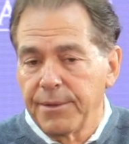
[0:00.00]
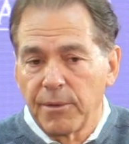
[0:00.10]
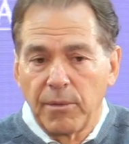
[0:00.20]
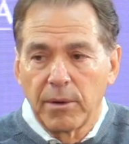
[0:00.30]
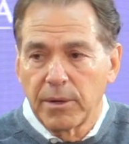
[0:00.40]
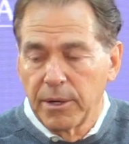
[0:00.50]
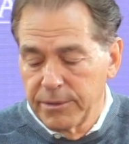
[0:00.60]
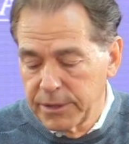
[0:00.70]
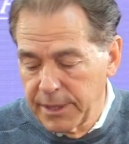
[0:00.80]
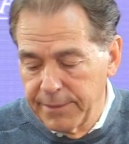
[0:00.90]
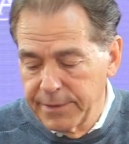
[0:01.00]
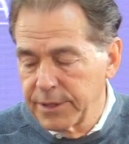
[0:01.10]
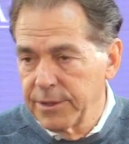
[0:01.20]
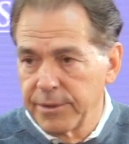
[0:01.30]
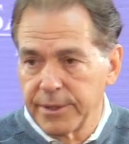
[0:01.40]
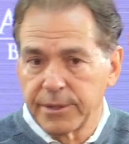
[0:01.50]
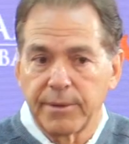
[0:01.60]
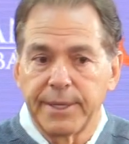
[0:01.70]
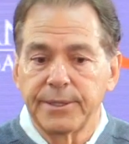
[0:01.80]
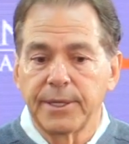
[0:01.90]
They're well coached. Kevin Steele does a
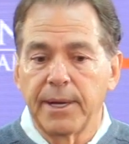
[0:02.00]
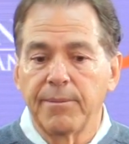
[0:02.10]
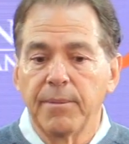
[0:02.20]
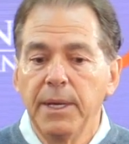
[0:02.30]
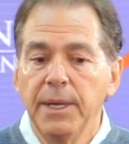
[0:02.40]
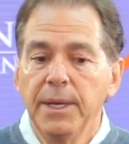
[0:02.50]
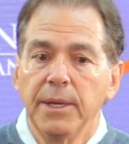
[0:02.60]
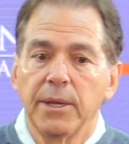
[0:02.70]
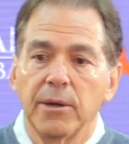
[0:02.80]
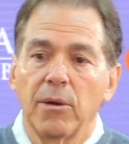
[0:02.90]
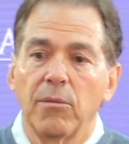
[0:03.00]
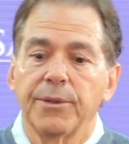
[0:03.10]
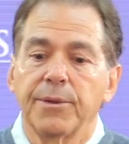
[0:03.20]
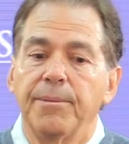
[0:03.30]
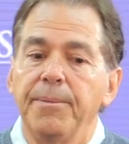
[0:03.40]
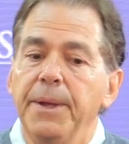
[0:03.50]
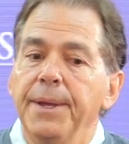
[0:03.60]
great job, you know, with them.